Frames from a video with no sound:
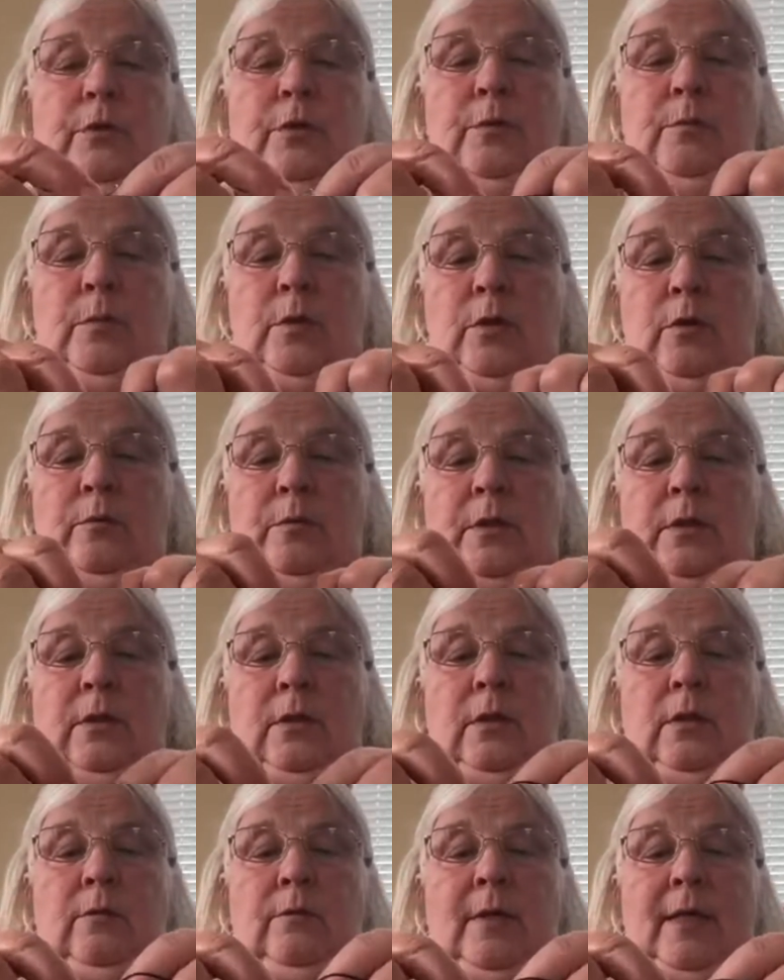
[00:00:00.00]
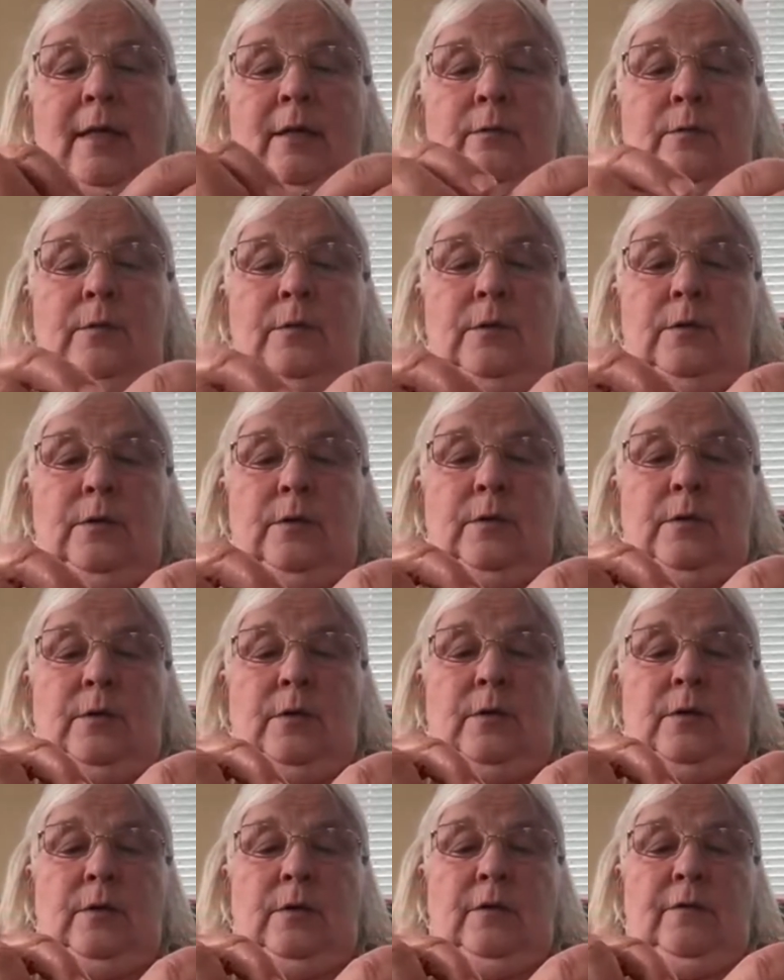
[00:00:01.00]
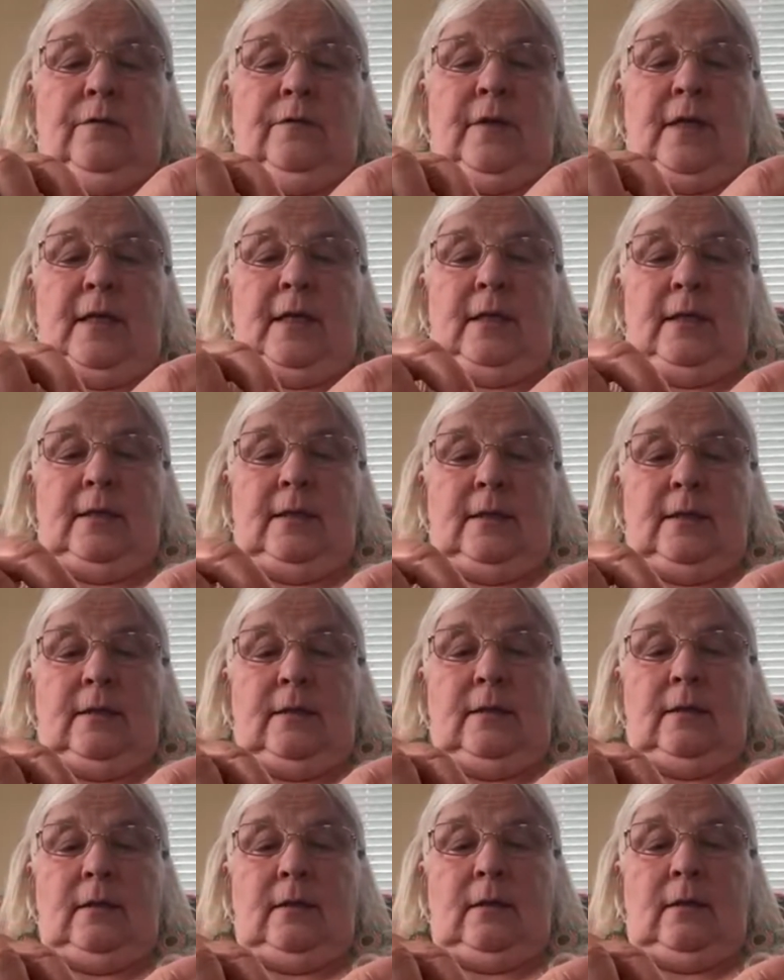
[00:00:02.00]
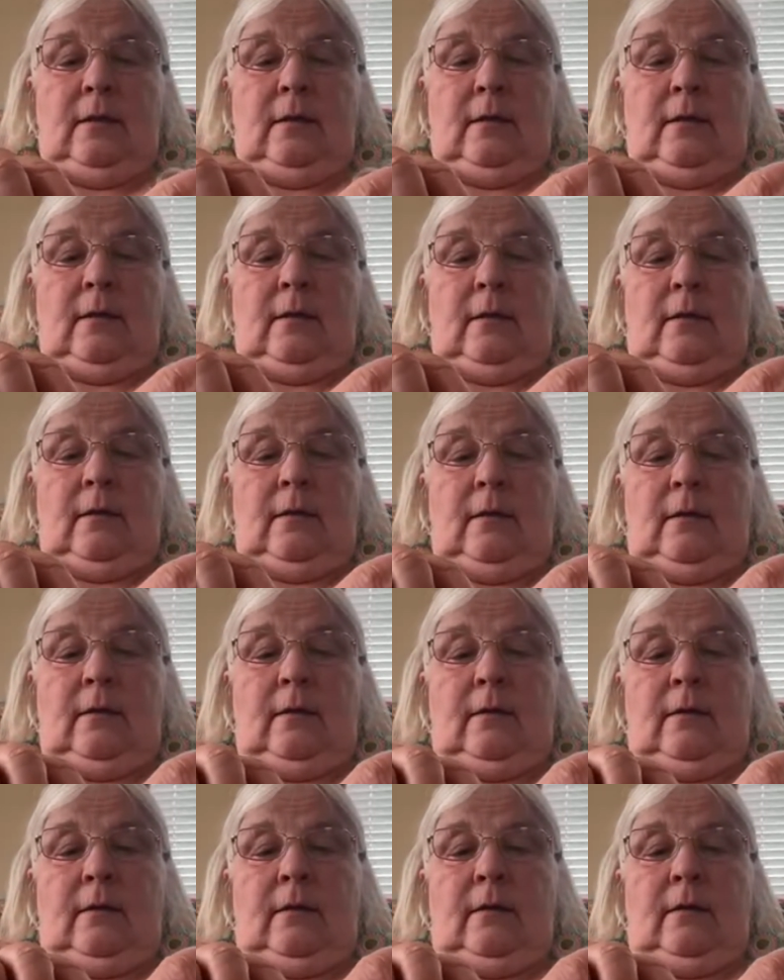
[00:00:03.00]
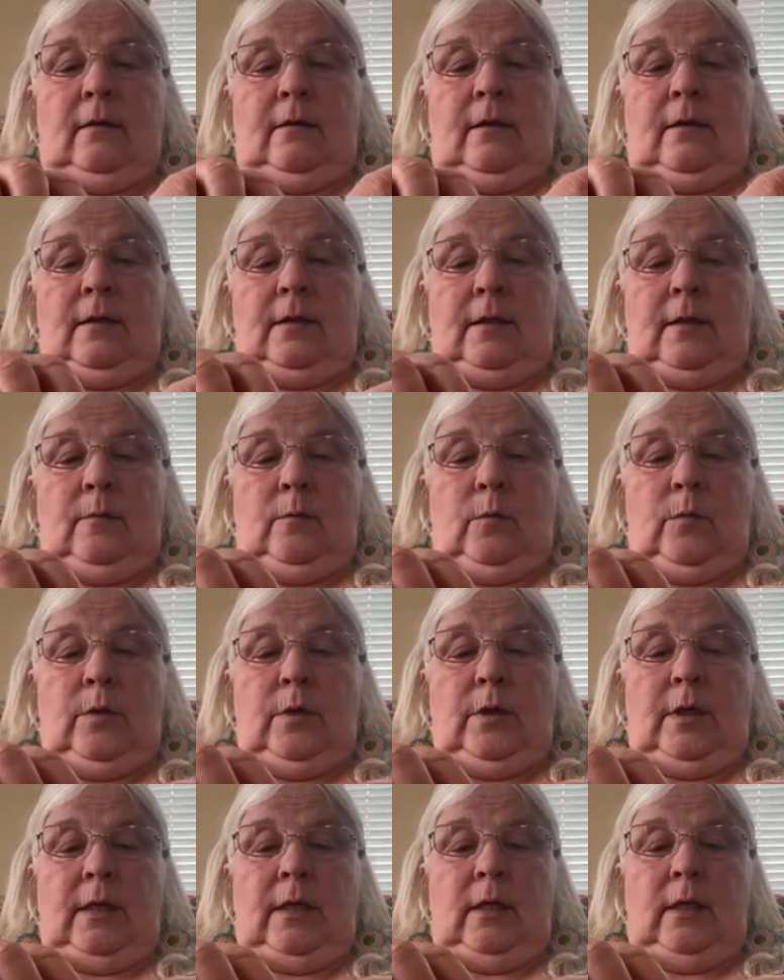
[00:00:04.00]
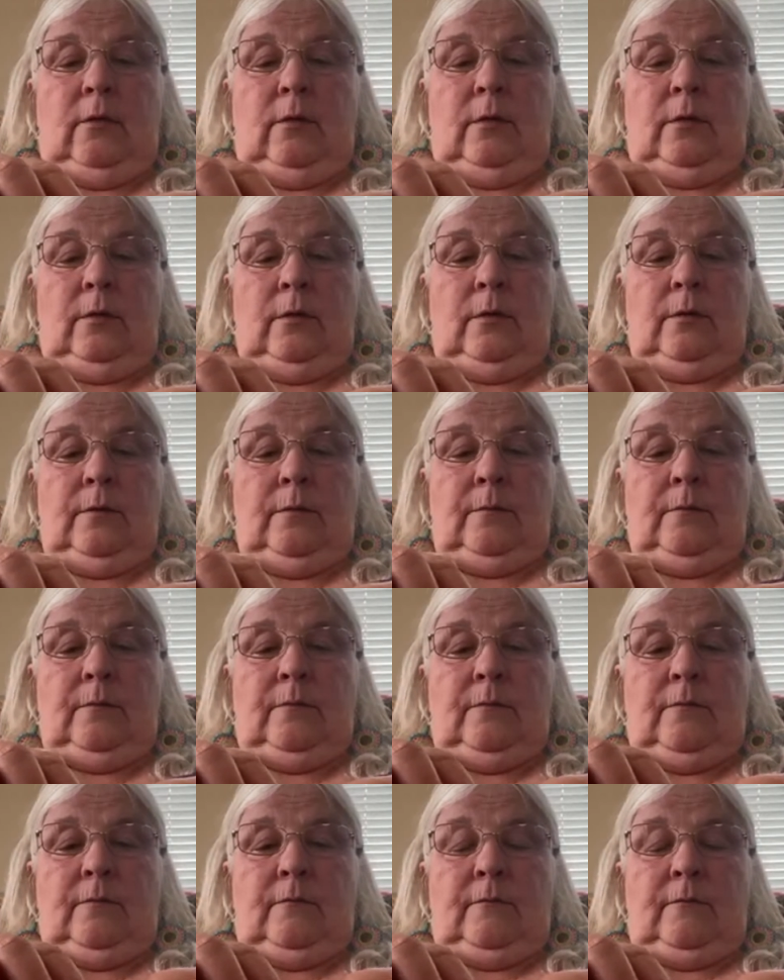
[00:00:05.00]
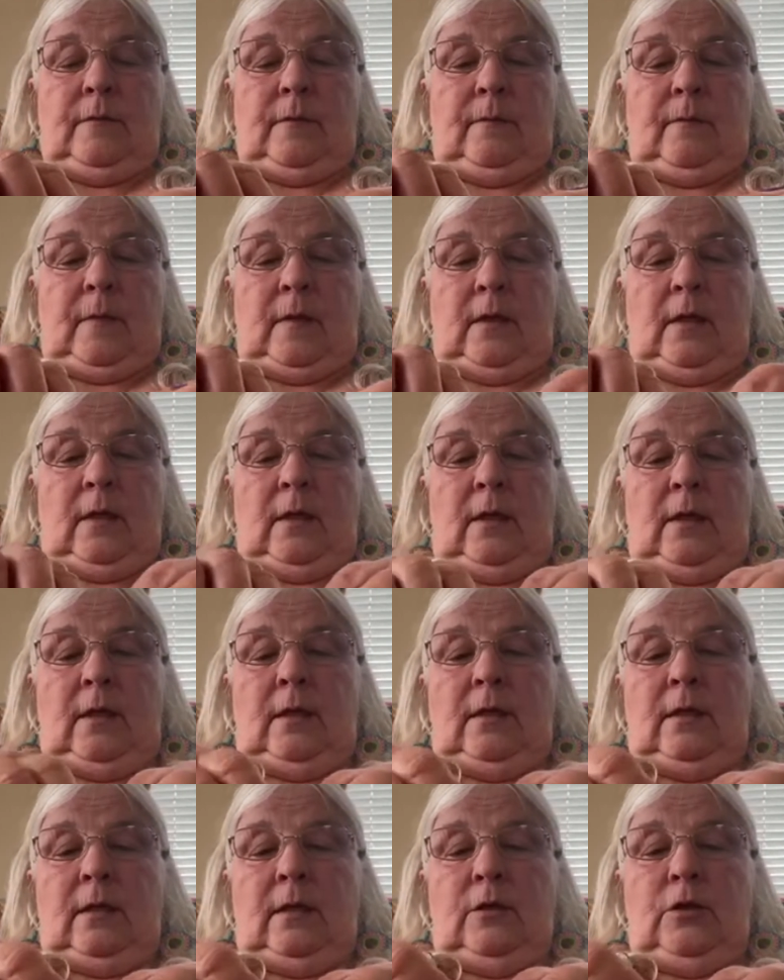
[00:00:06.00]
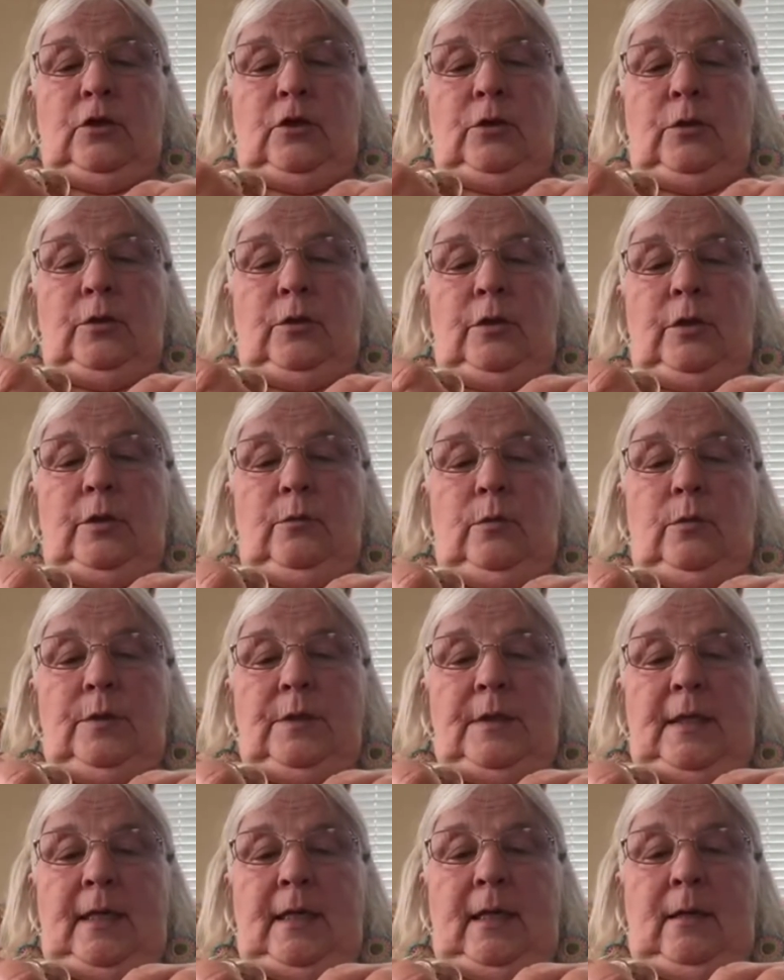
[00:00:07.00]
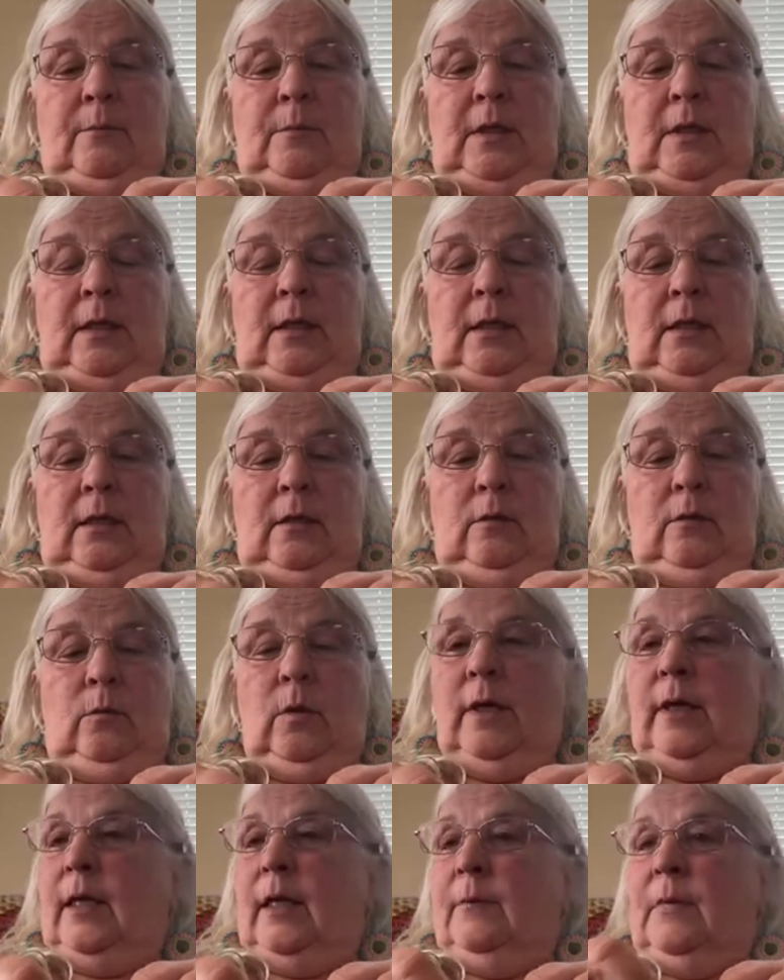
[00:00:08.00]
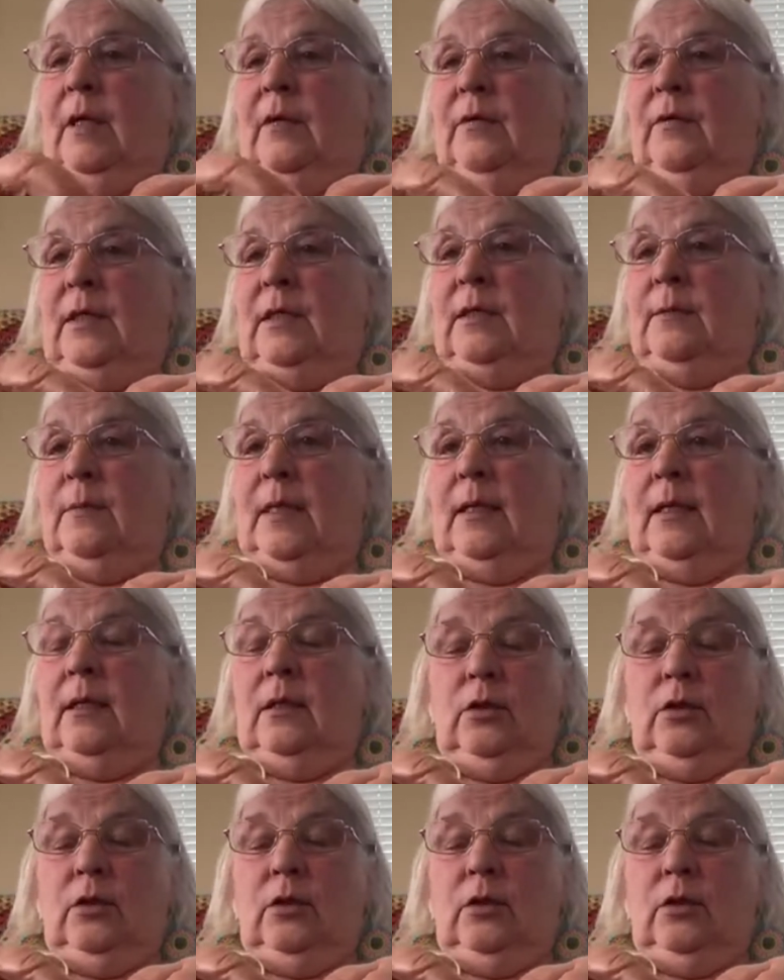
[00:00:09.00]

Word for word: at the moment around the face that I'm working on and I'll show you what's happening and why I'm having to make